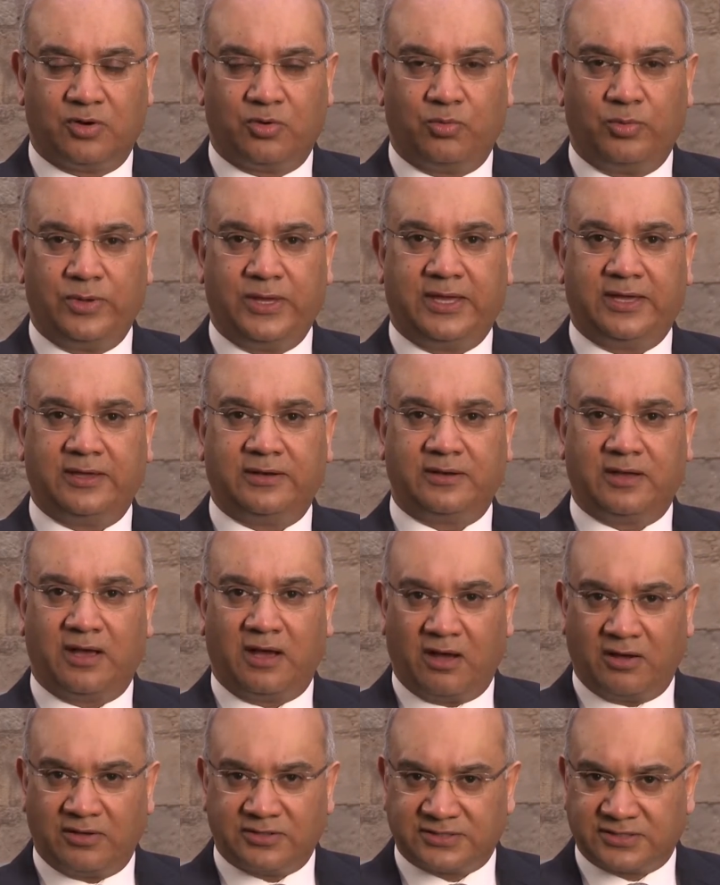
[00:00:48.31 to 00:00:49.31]
We can
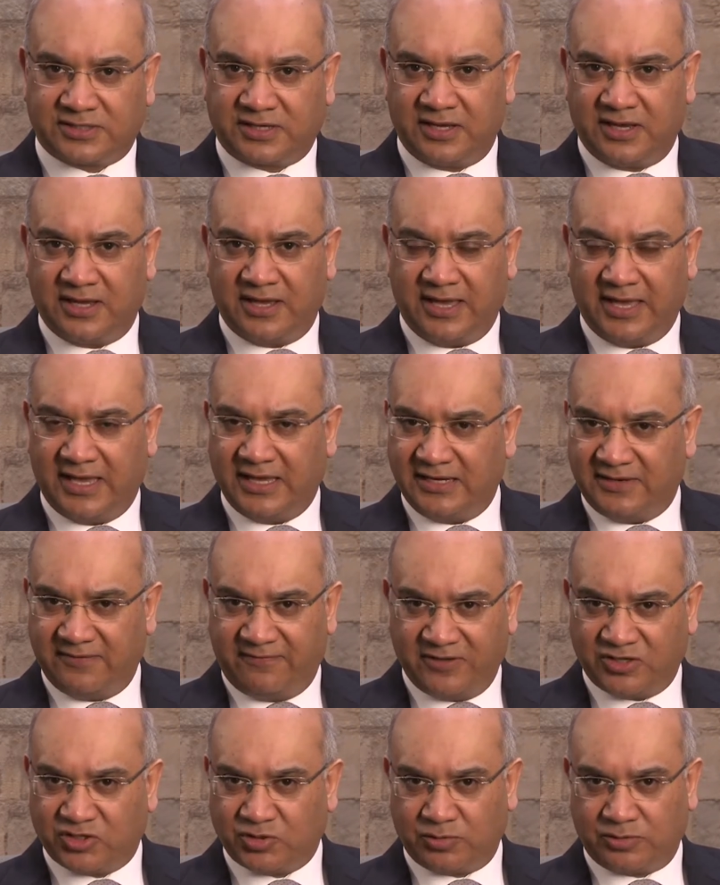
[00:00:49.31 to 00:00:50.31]
ask
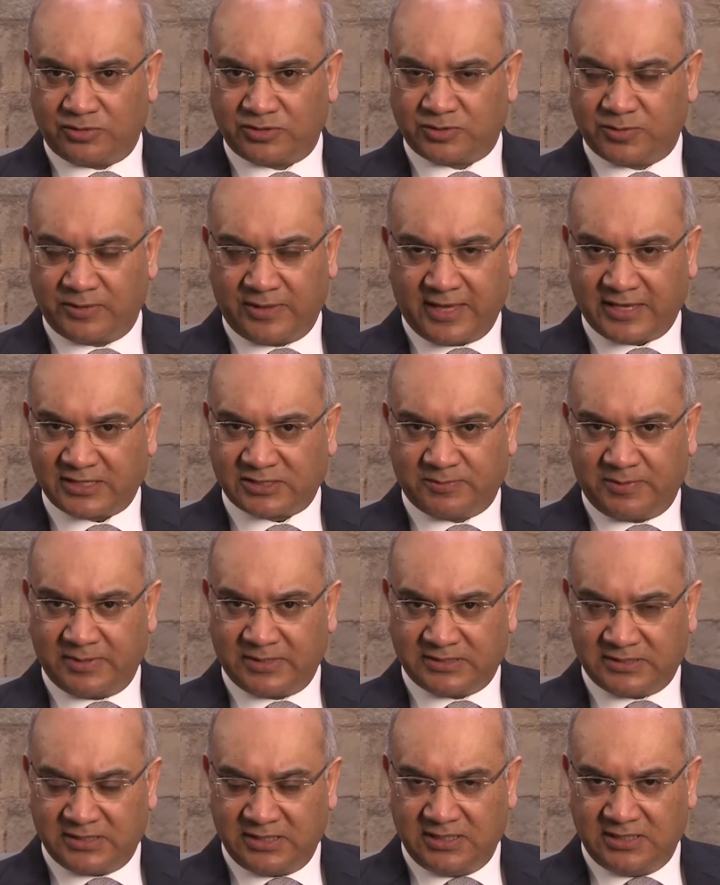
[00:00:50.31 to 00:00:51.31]
individuals with
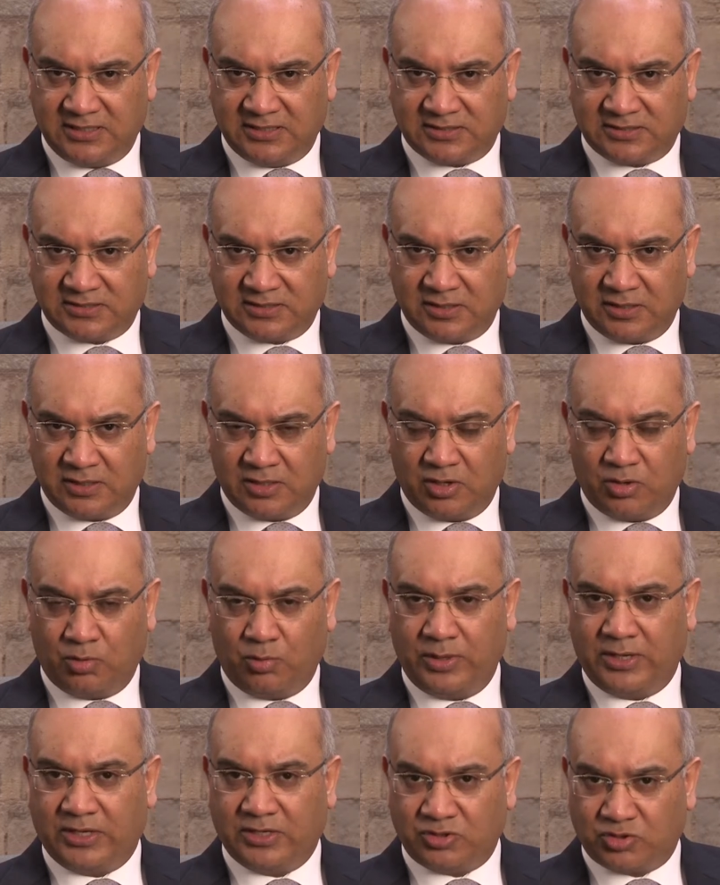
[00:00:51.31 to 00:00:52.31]
expertise.
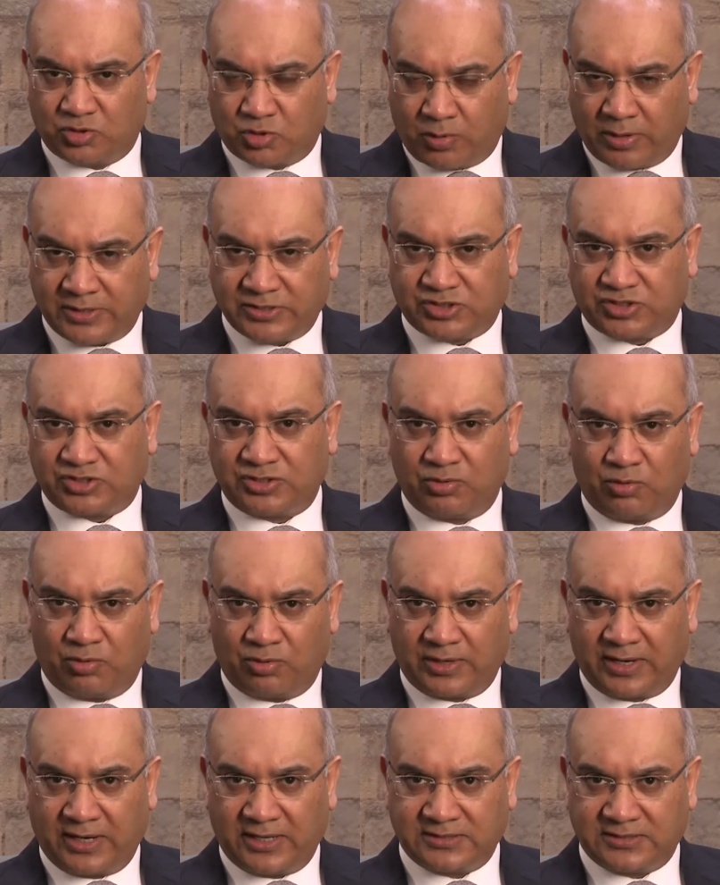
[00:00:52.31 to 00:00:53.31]
We can question
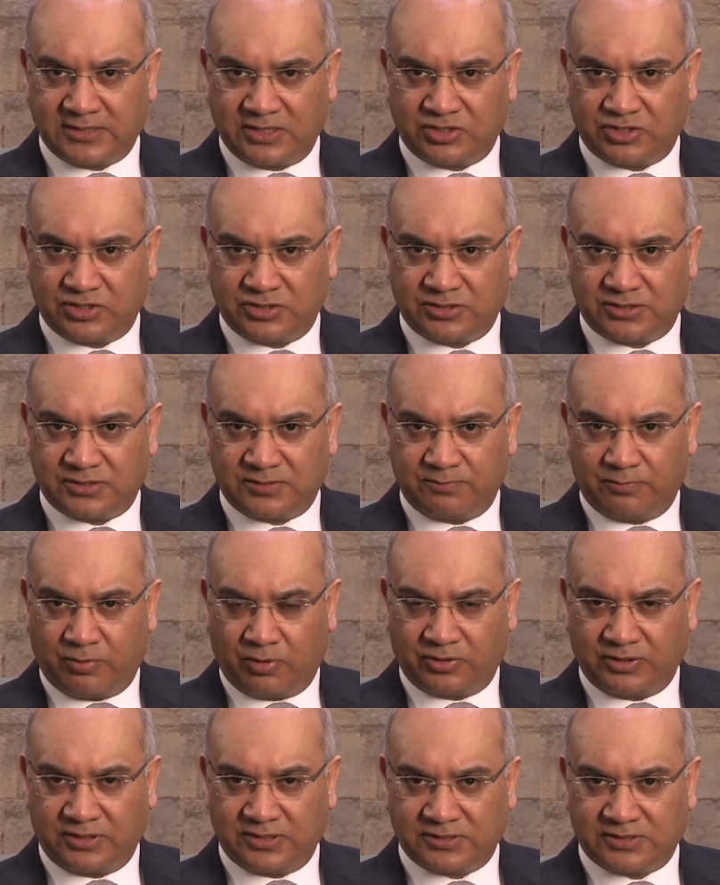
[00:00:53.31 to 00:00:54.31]
organisations and
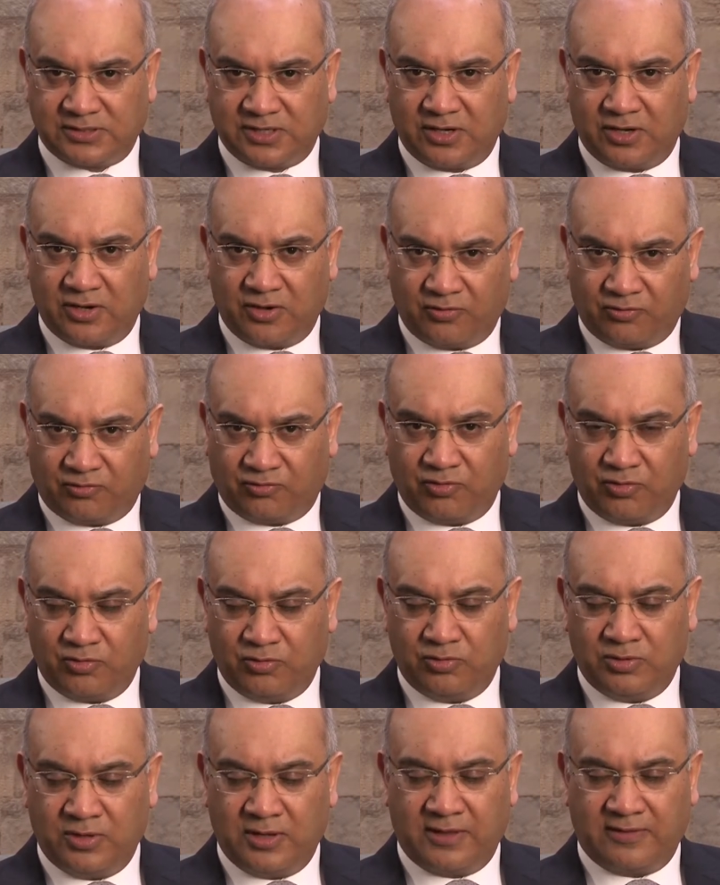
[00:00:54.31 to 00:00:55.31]
bodies
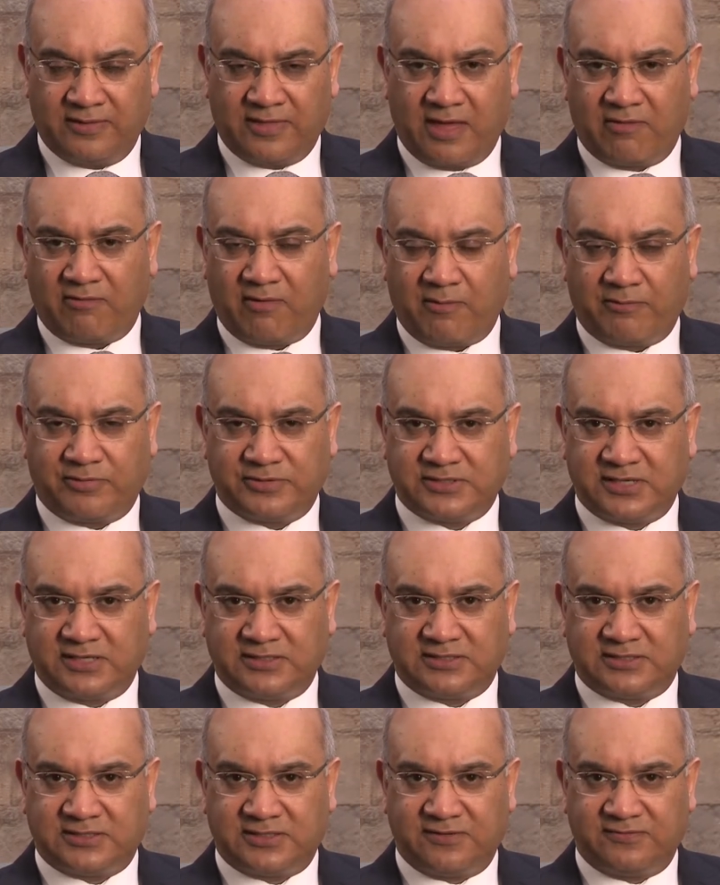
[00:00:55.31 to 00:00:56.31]
through their
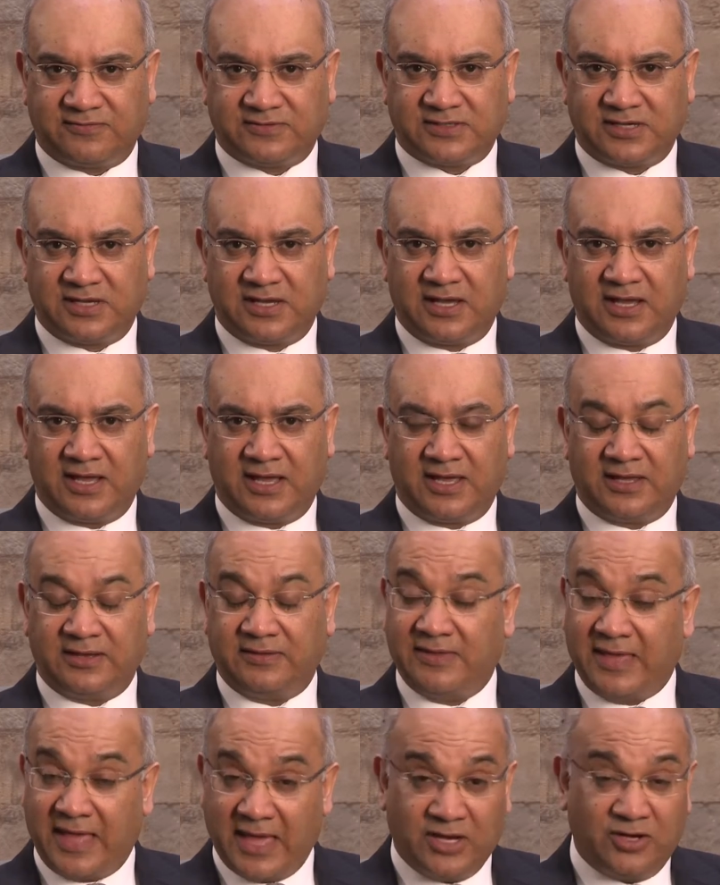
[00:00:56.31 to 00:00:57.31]
representatives. And at
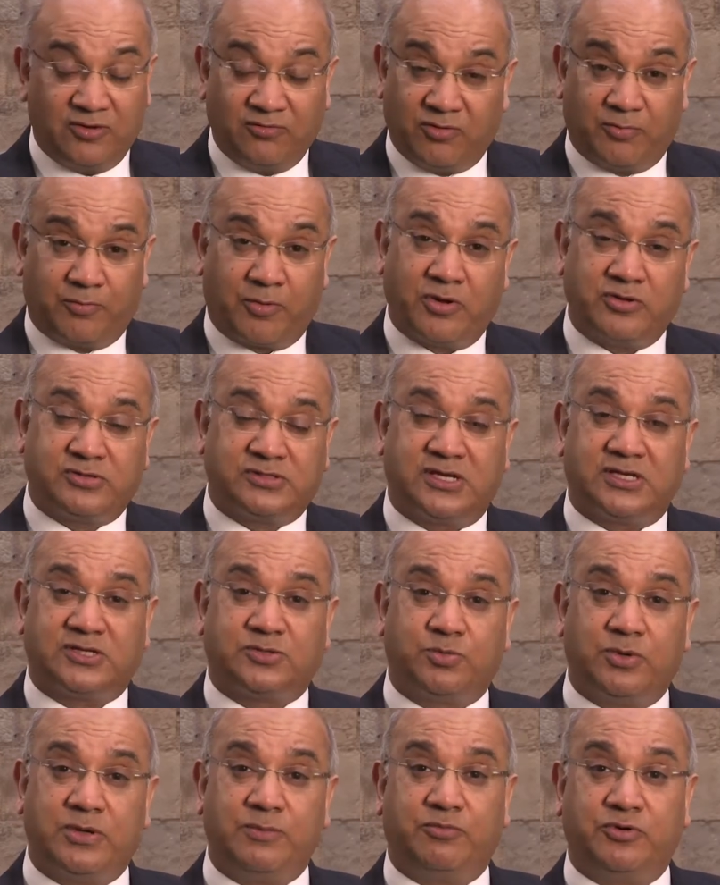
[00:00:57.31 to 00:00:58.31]
the end of the
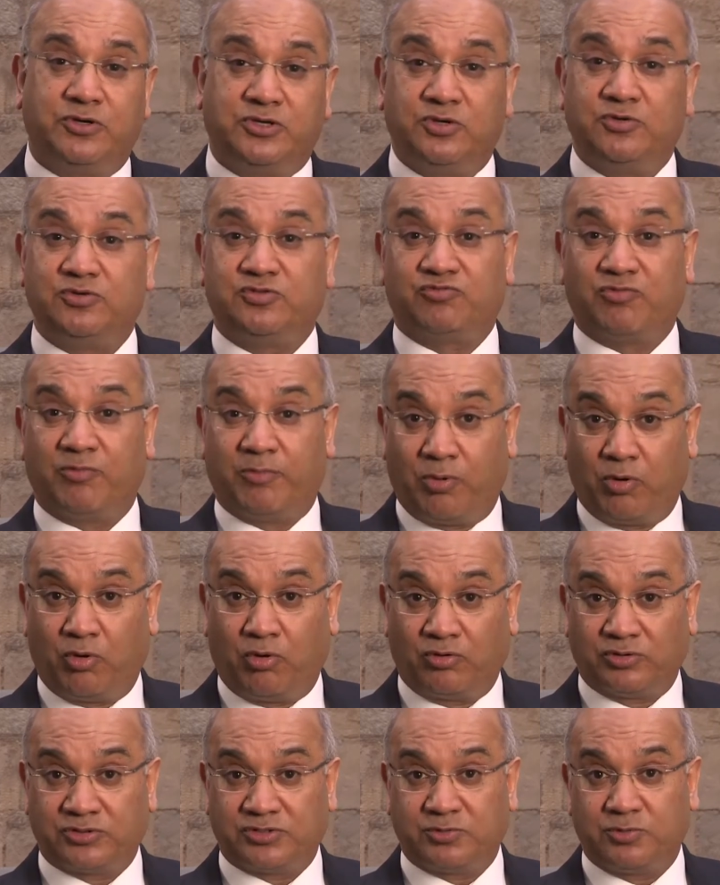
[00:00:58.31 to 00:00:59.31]
process, we produce
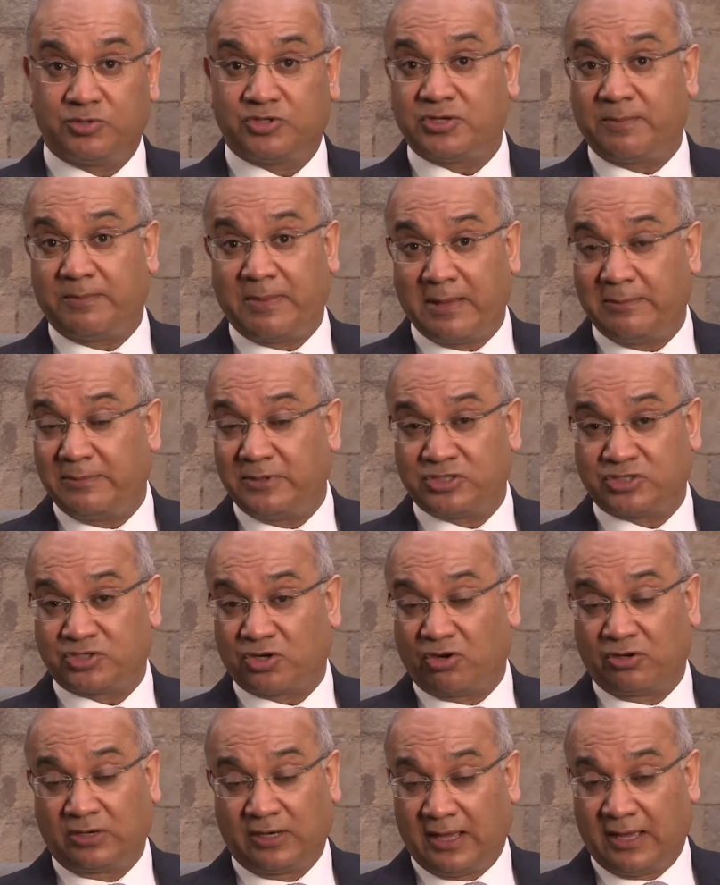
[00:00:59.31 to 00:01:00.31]
reports which are published
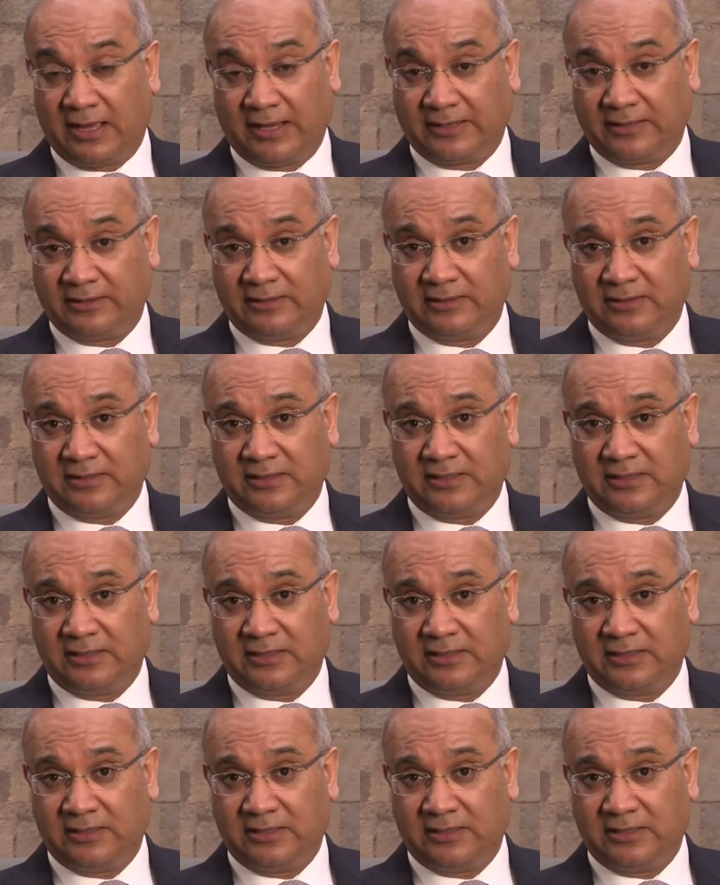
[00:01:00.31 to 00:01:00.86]
online.